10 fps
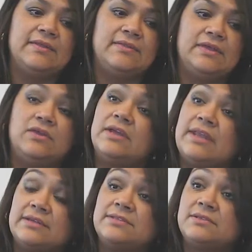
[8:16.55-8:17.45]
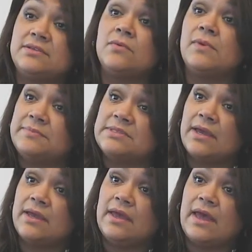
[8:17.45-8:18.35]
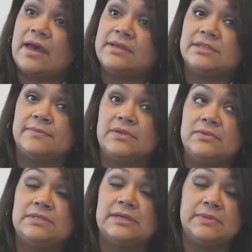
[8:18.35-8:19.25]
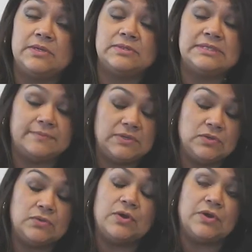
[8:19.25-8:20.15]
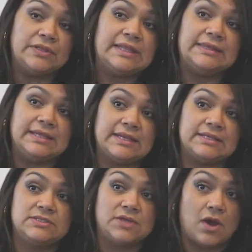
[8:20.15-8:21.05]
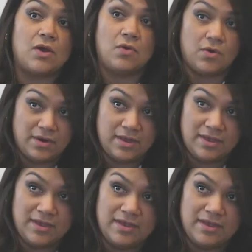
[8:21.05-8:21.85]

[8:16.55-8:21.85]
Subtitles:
then you can access our website at www.kernlatinas.org.